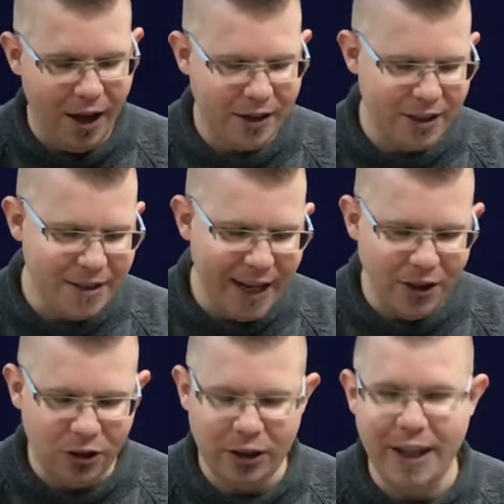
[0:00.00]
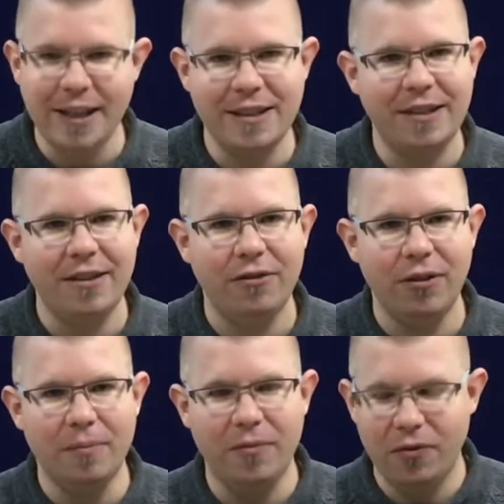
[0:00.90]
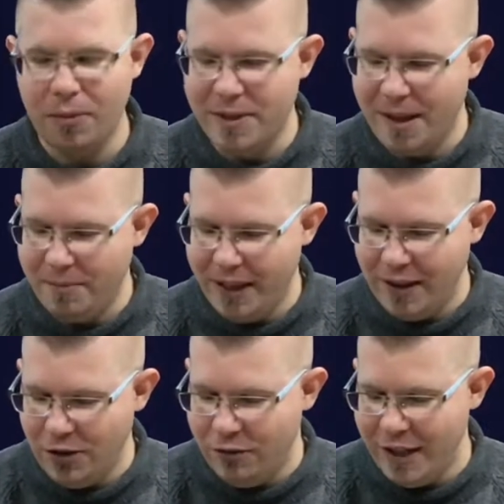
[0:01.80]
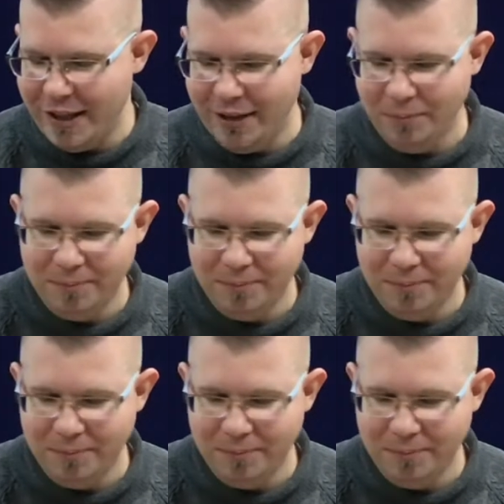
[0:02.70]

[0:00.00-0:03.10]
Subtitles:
container lids from something that you've eaten.